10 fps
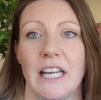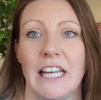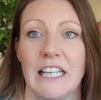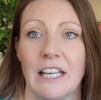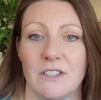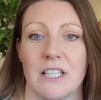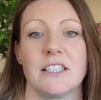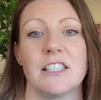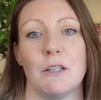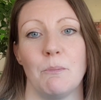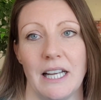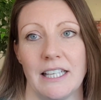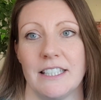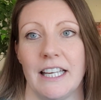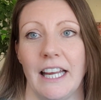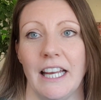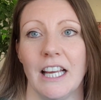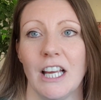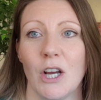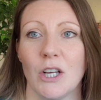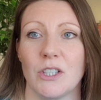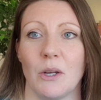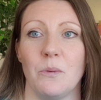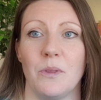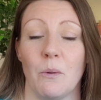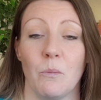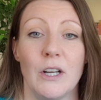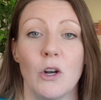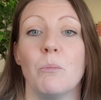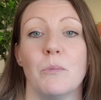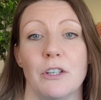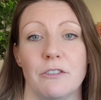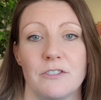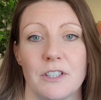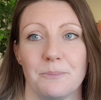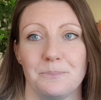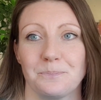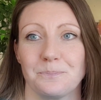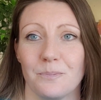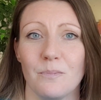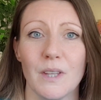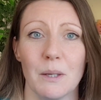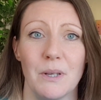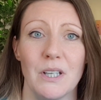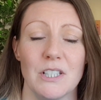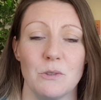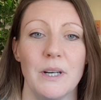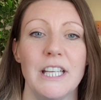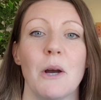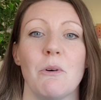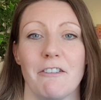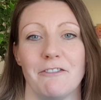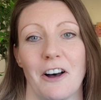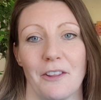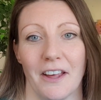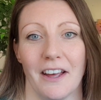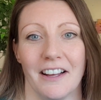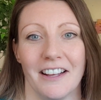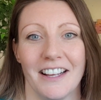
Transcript: He gives us stability so that we're not moved because we know our Father